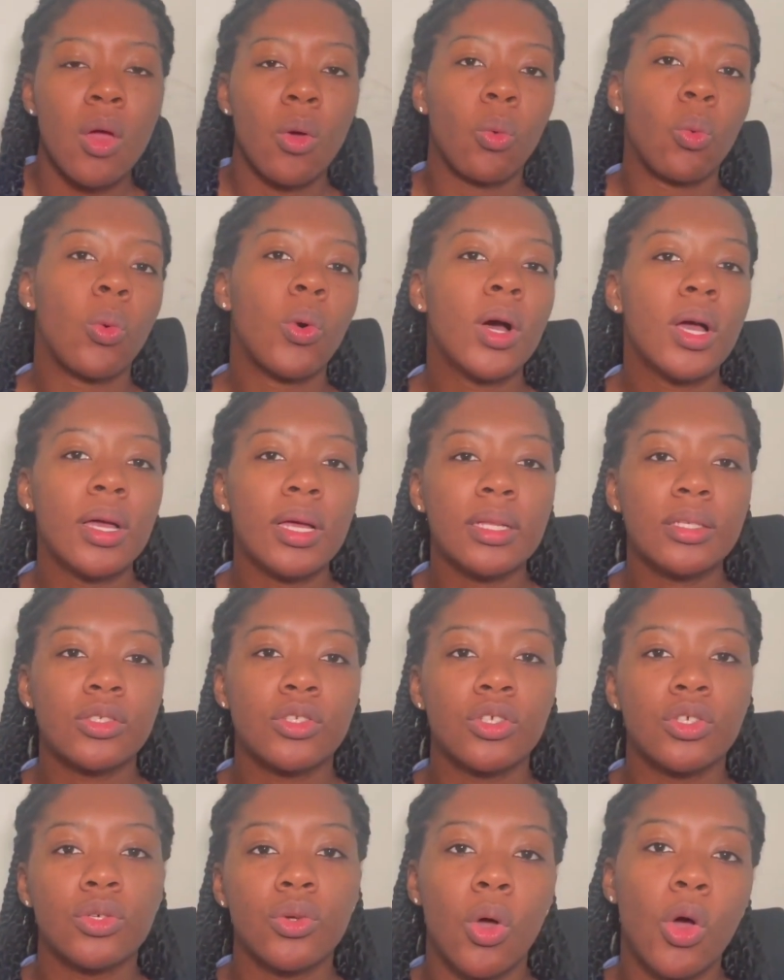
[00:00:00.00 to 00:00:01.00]
What
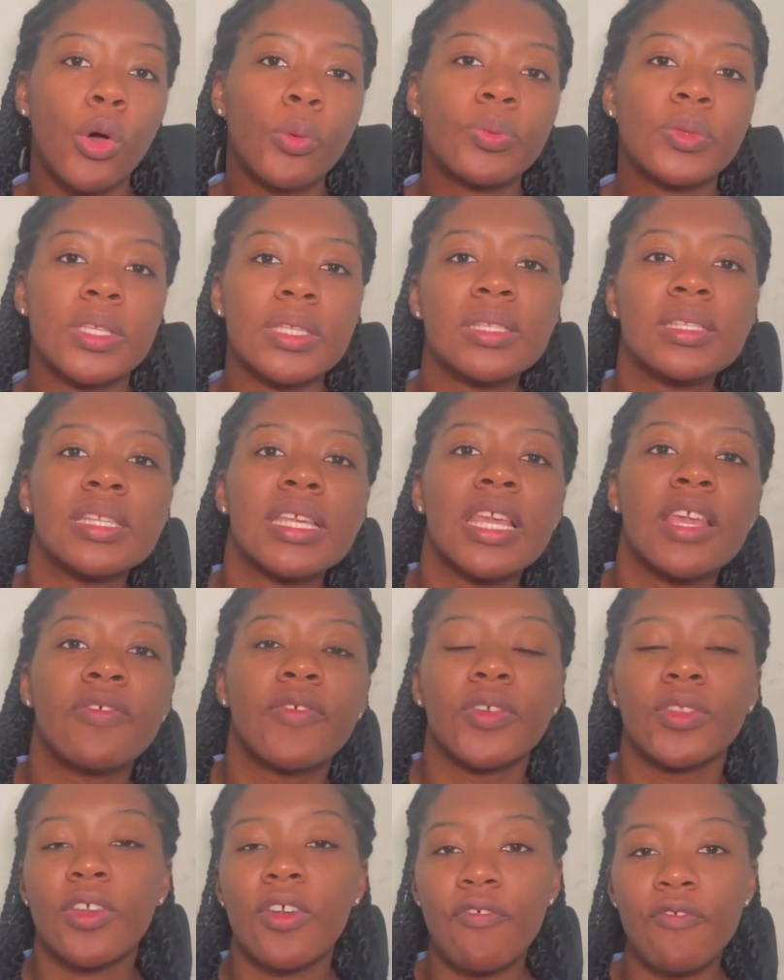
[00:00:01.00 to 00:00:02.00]
do you hope to see
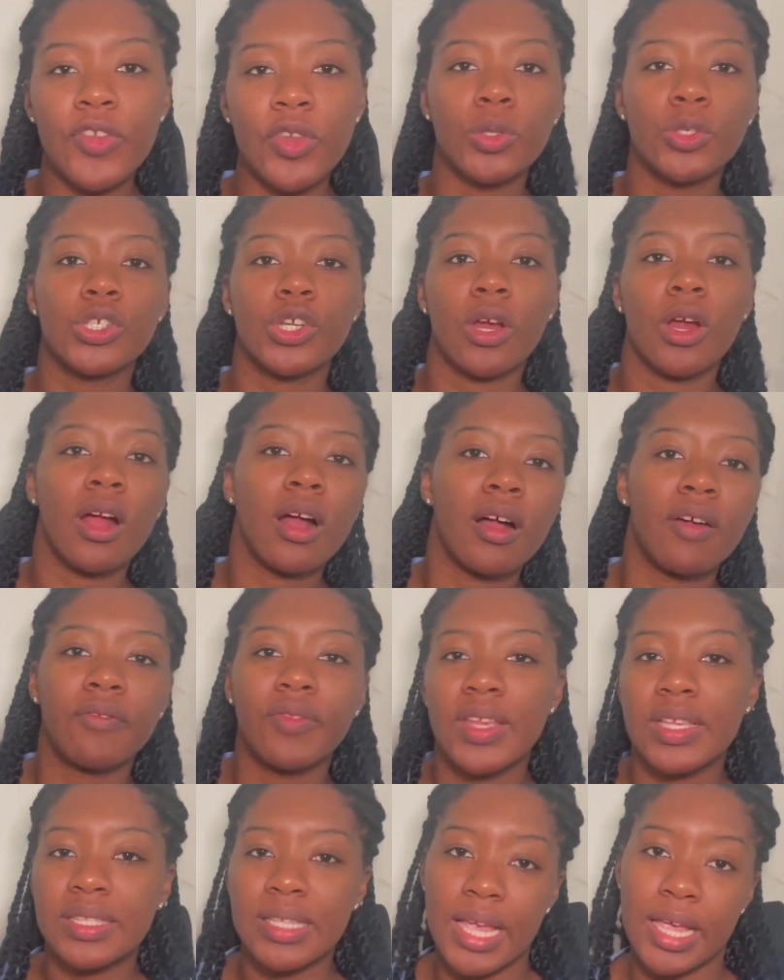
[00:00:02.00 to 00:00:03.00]
for the future
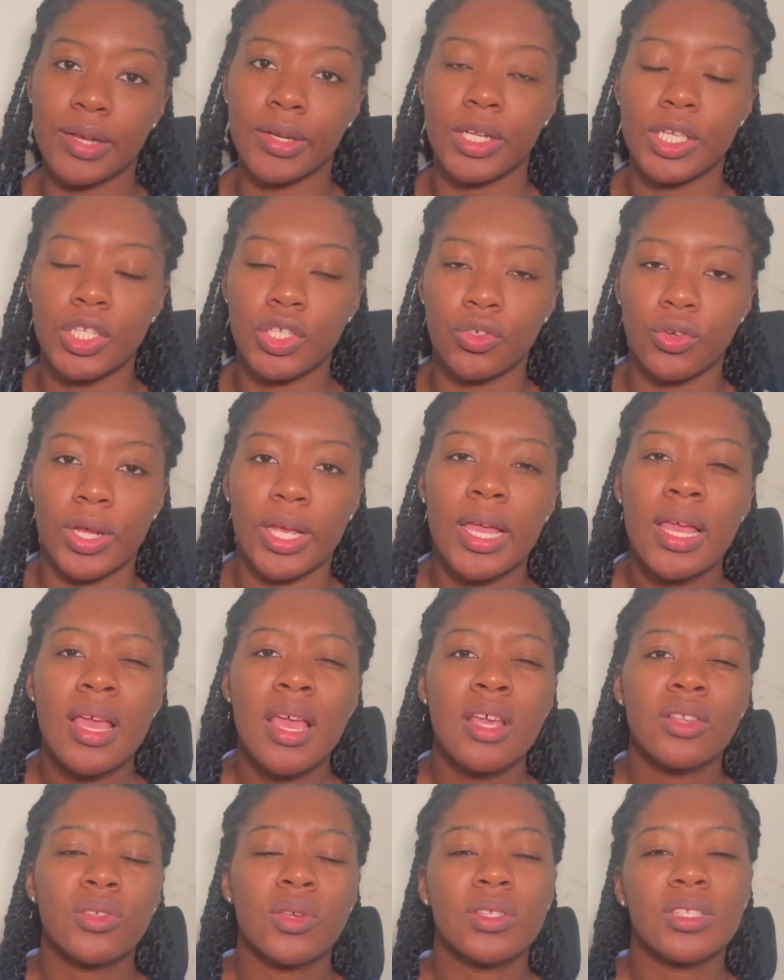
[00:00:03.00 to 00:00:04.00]
of this industry?
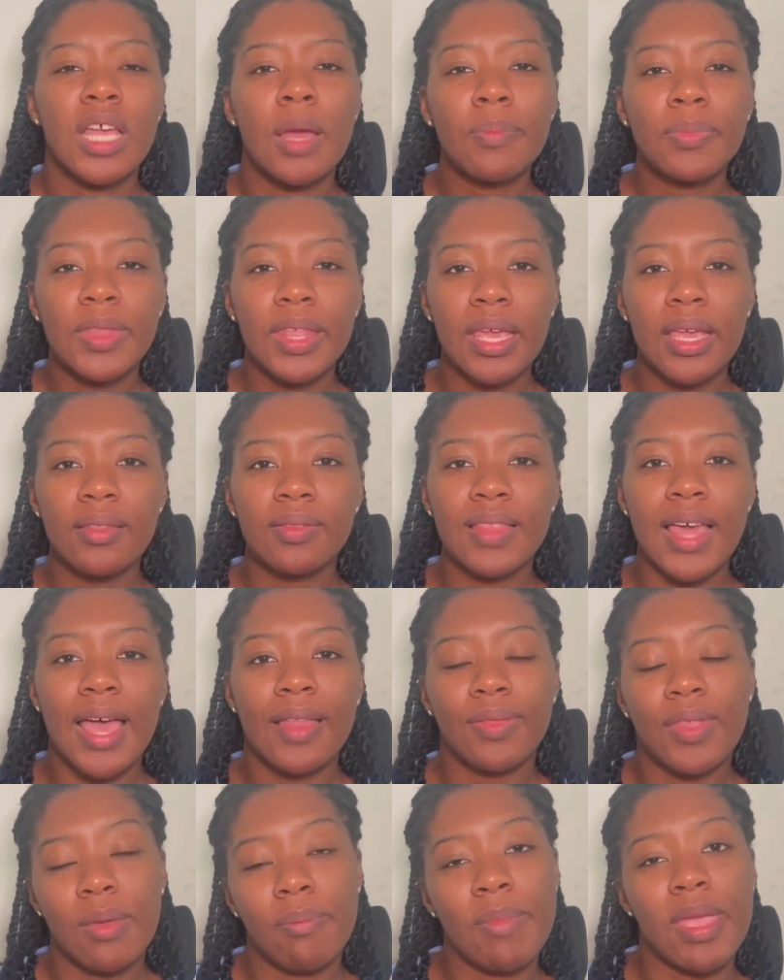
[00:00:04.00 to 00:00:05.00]
So something
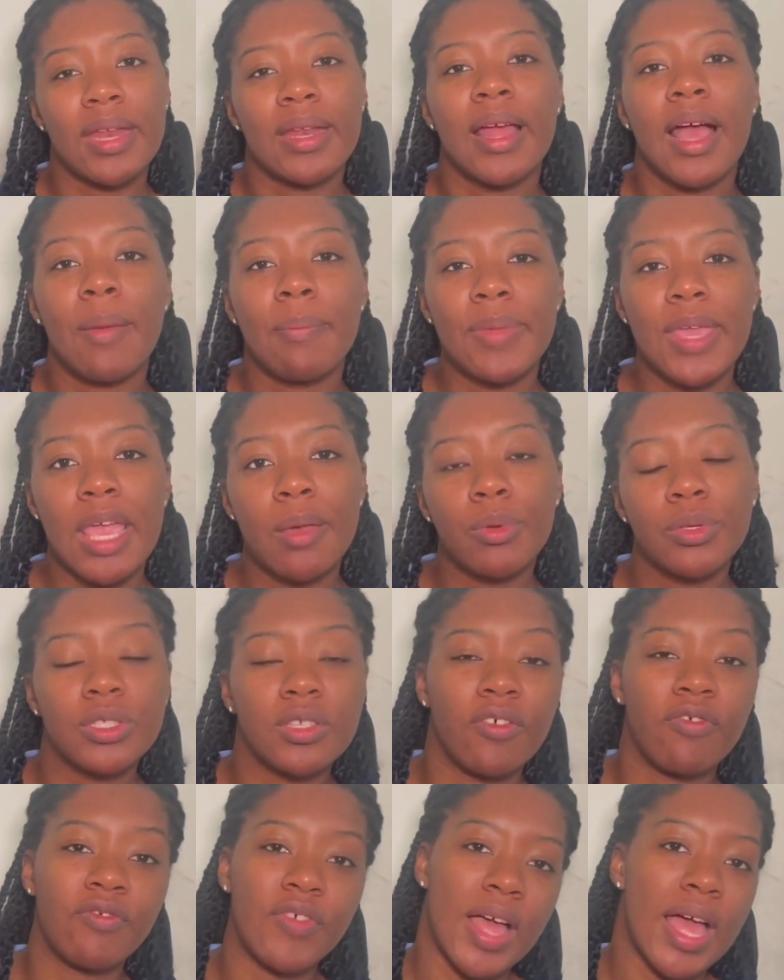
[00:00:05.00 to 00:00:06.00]
that they may not be able
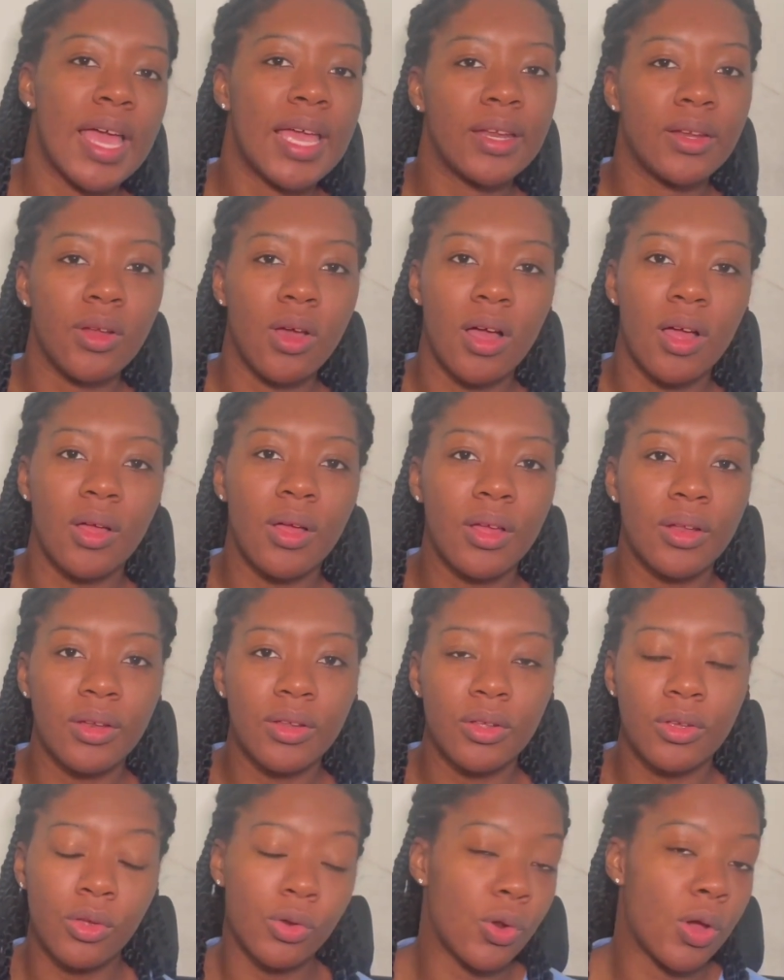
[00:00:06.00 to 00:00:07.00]
to find
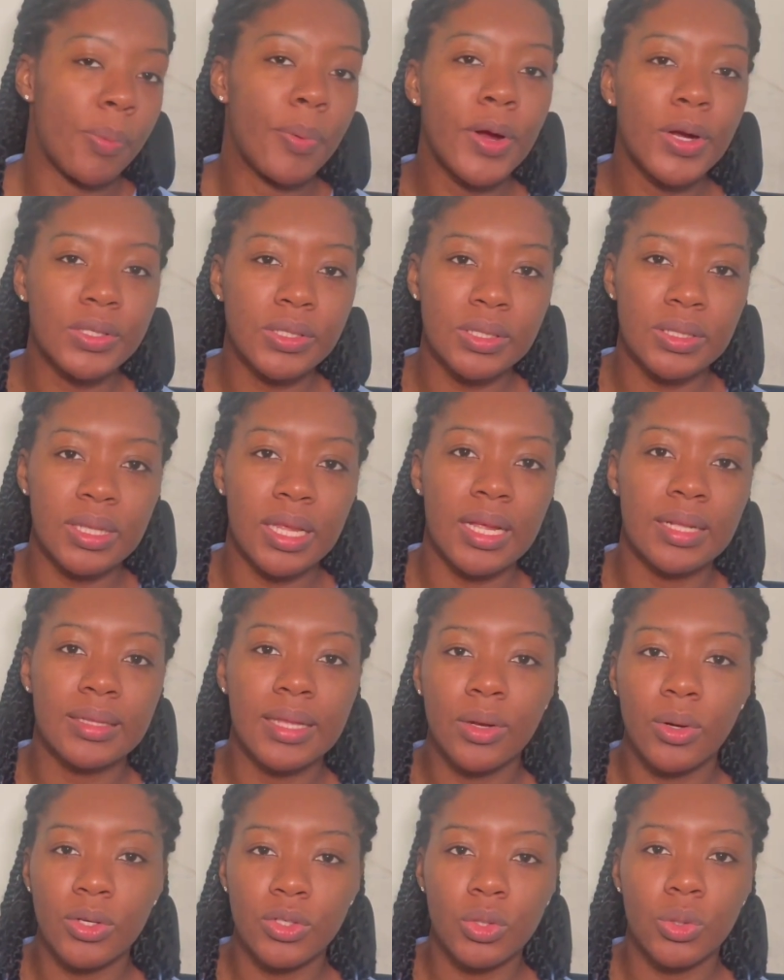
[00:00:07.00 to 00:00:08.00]
on, a person's
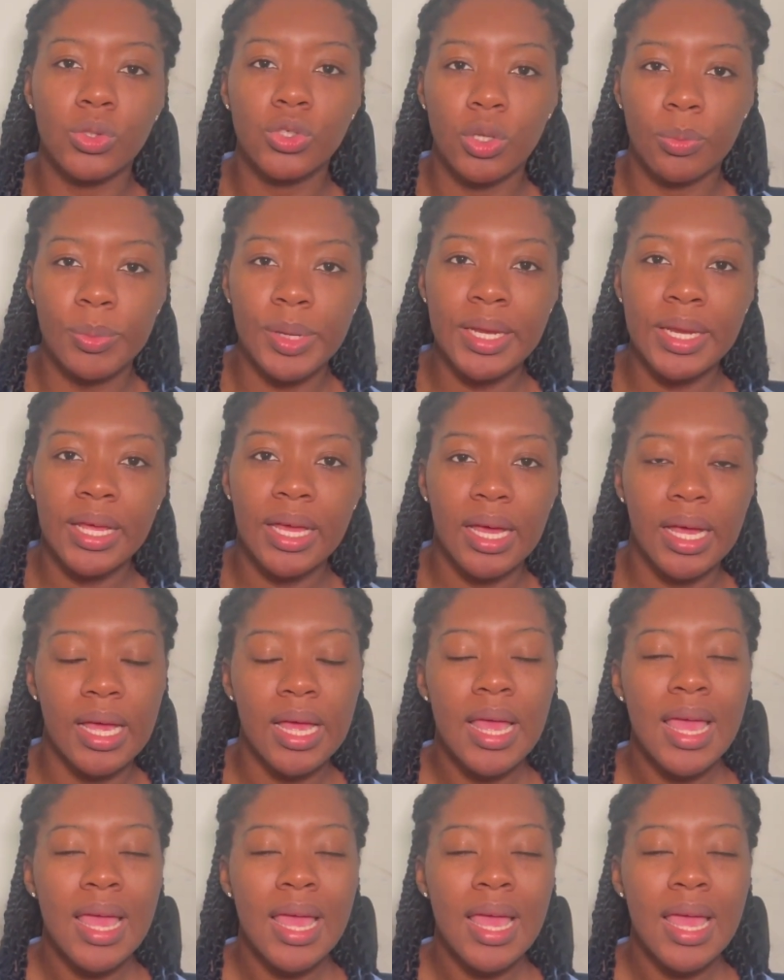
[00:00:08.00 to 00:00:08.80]
LinkedIn or social media,